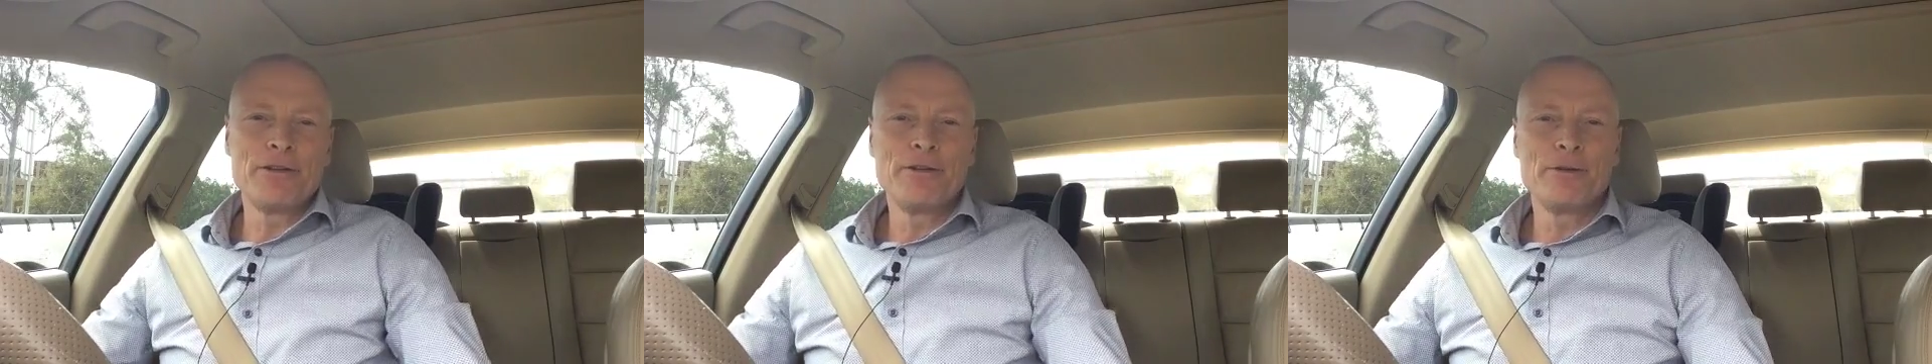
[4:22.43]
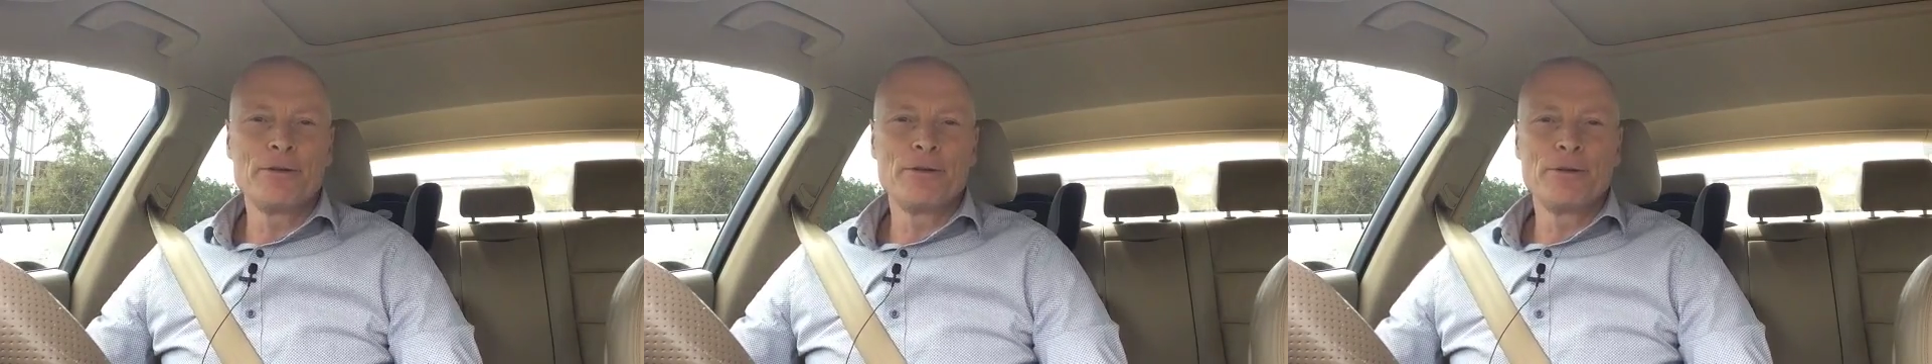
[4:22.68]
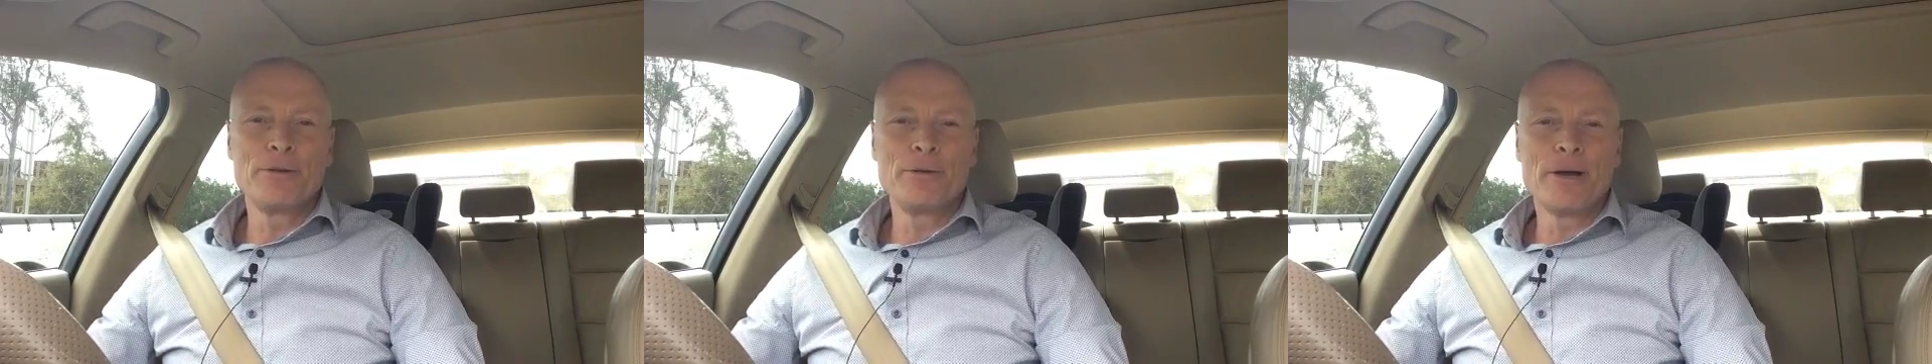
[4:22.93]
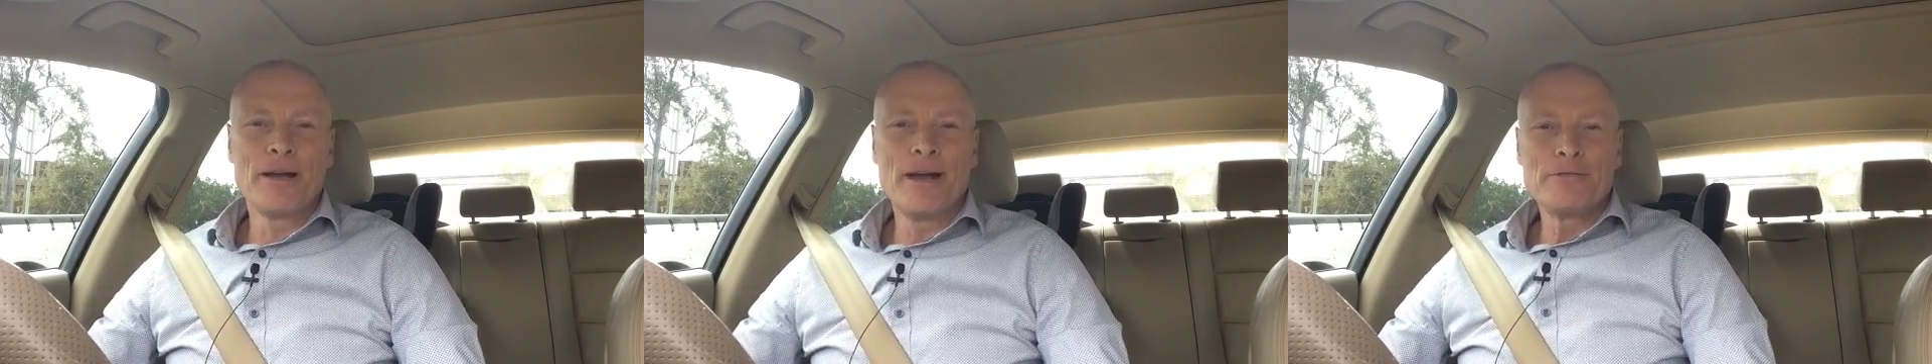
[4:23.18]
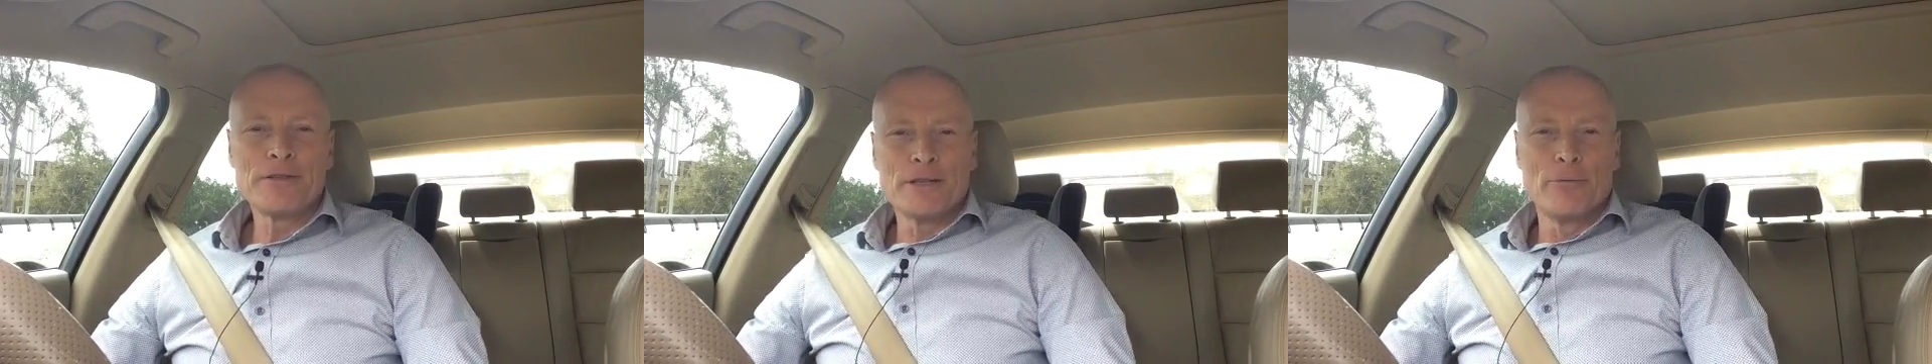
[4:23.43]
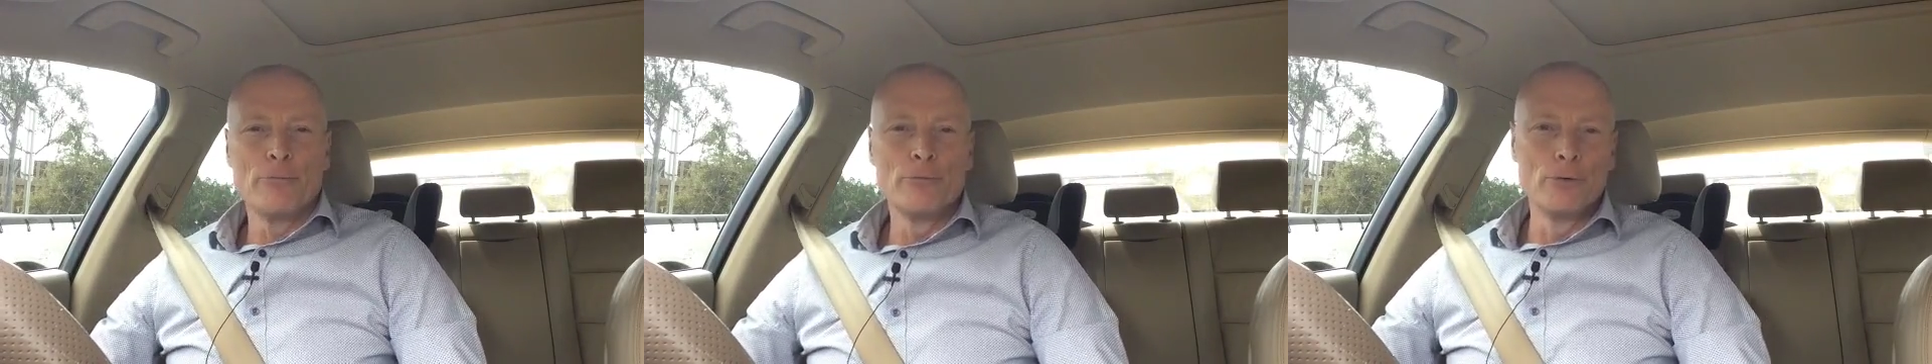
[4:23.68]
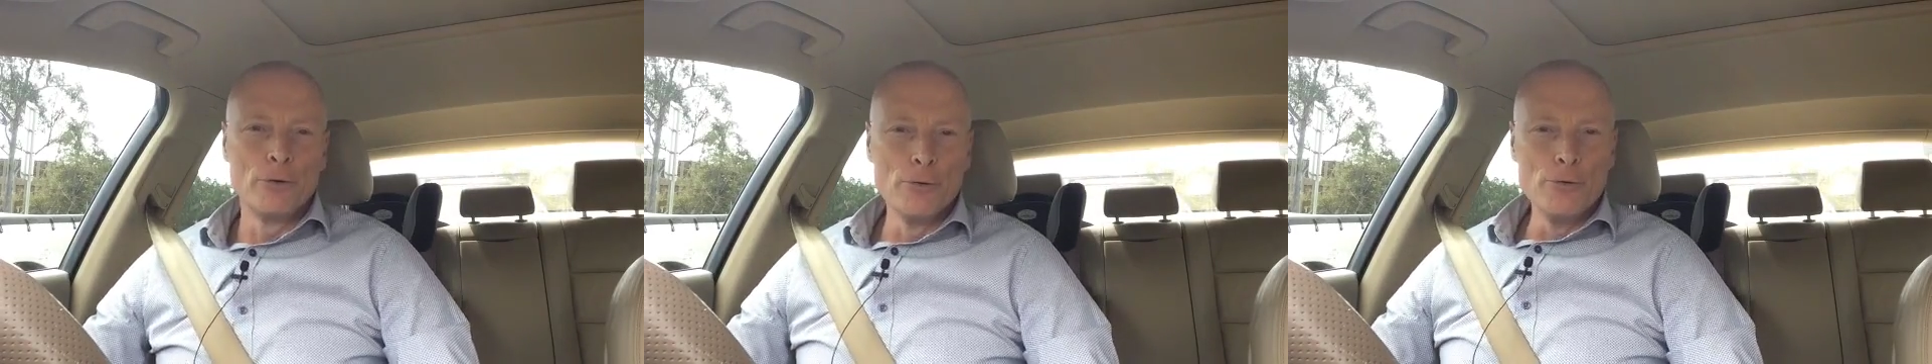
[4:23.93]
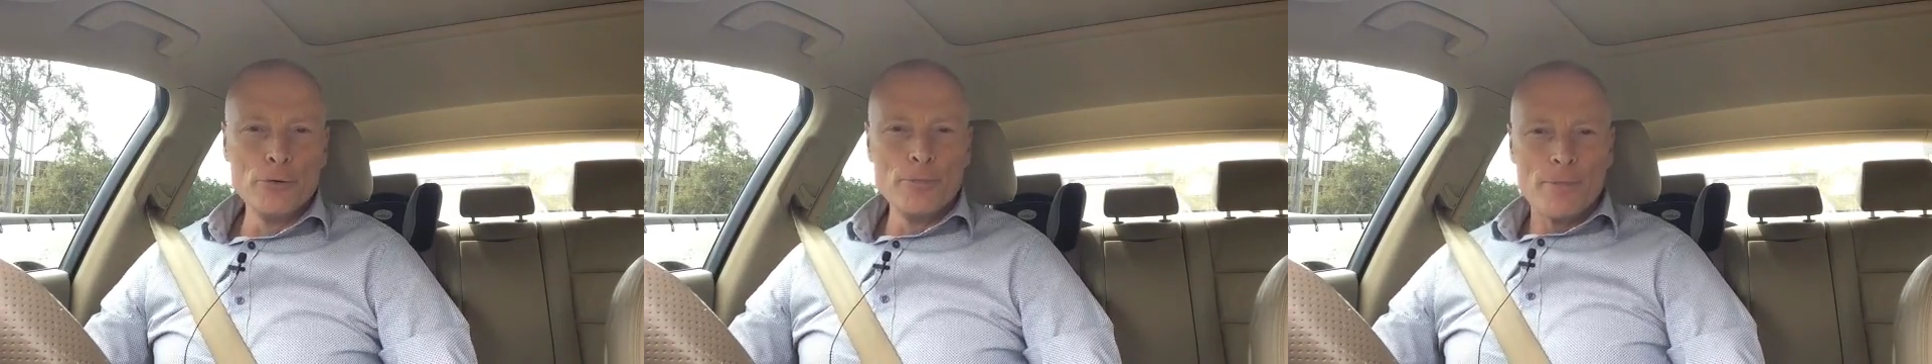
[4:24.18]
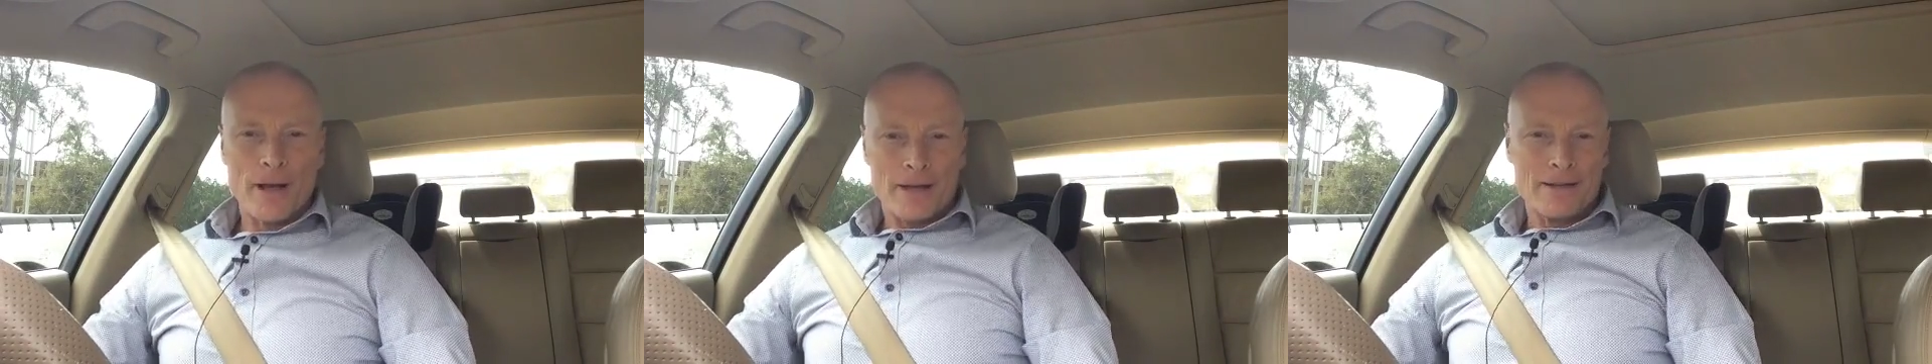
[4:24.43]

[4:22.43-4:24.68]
you have some room